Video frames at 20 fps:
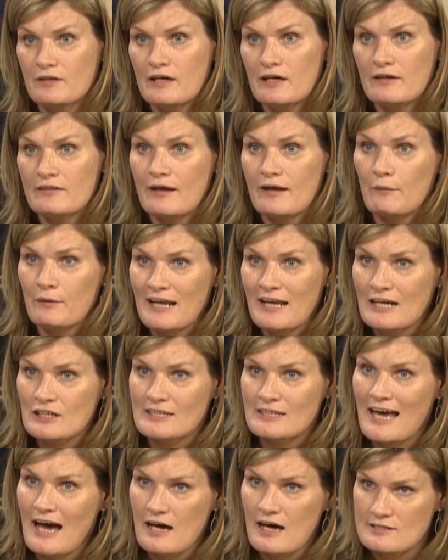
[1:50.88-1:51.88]
that would
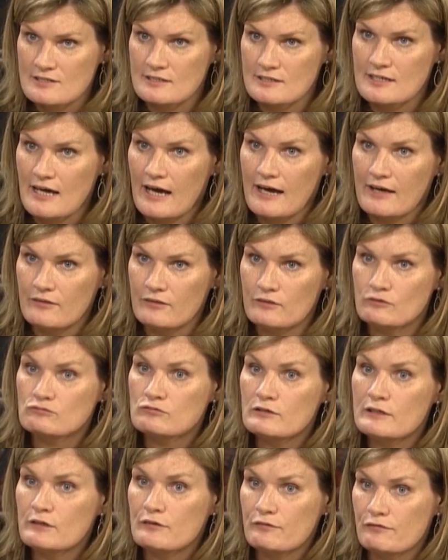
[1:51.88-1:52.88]
actually ascertain the
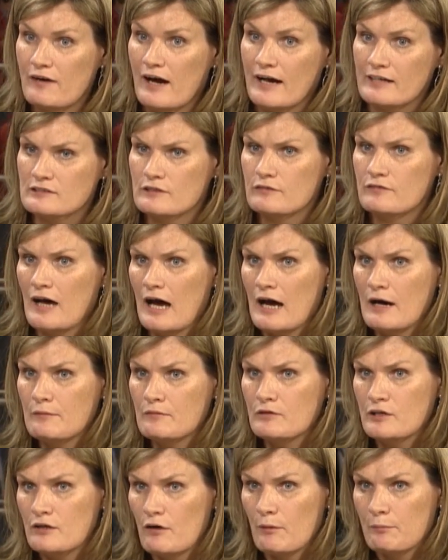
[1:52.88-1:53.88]
real facts of how
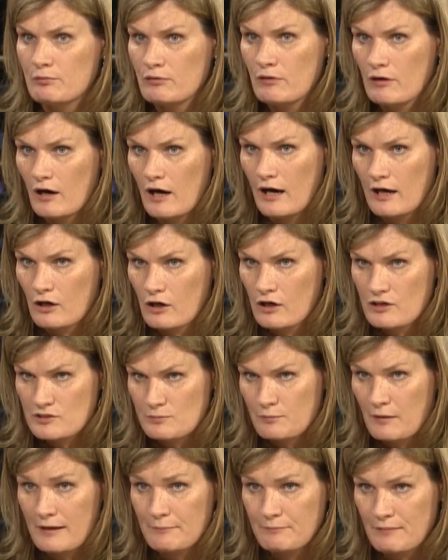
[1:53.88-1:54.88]
a
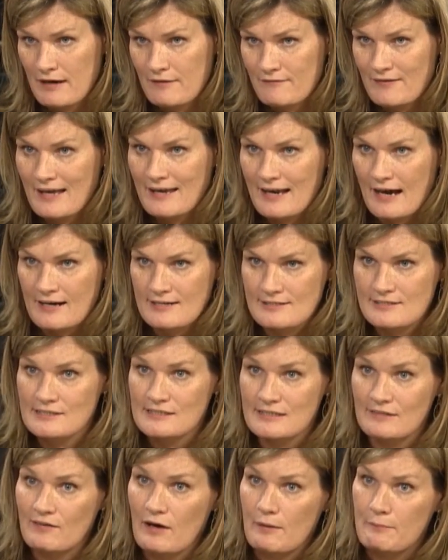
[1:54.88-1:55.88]
cost-benefit
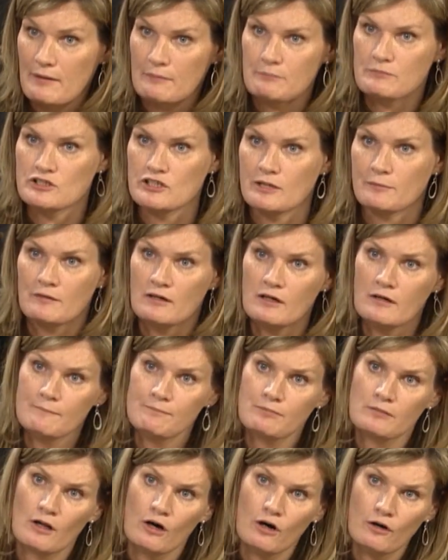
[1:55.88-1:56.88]
analysis of our membership
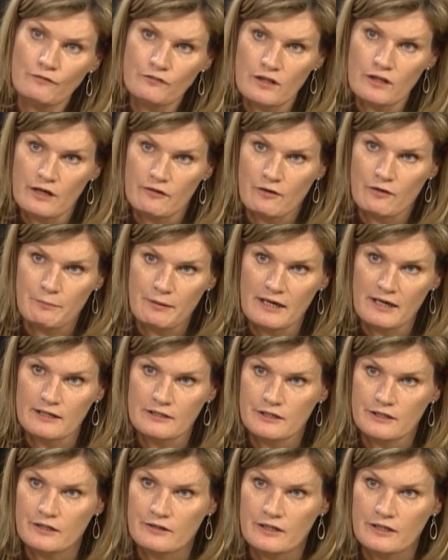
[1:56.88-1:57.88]
of the
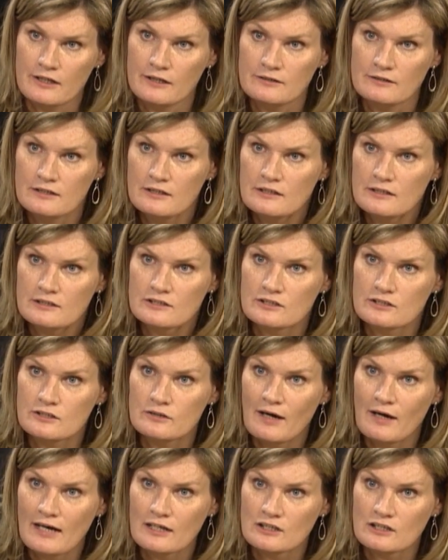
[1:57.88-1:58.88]
European Union
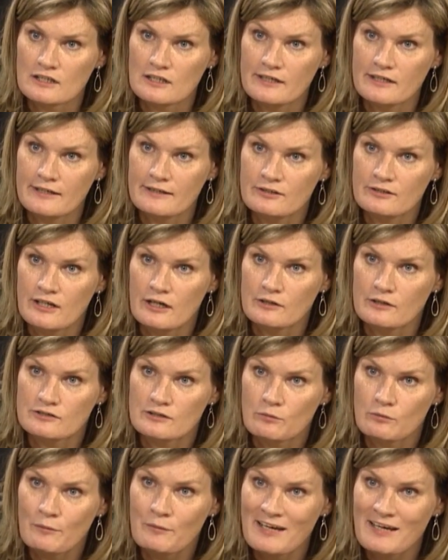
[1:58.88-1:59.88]
to actually,
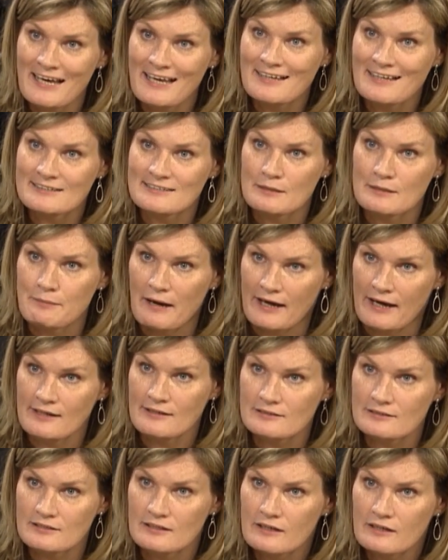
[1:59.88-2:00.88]
so when we're in a
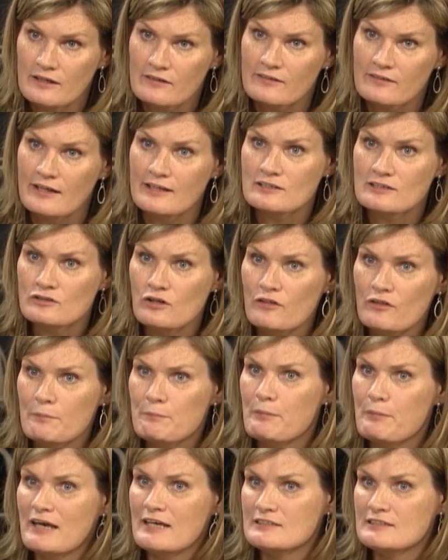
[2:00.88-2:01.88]
debate, that it's not the
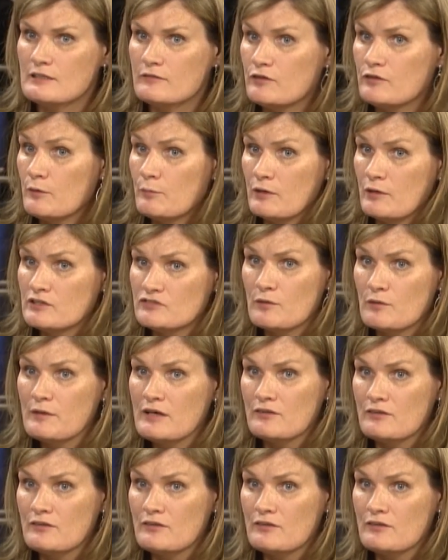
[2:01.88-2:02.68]
bigoted viewpoints from either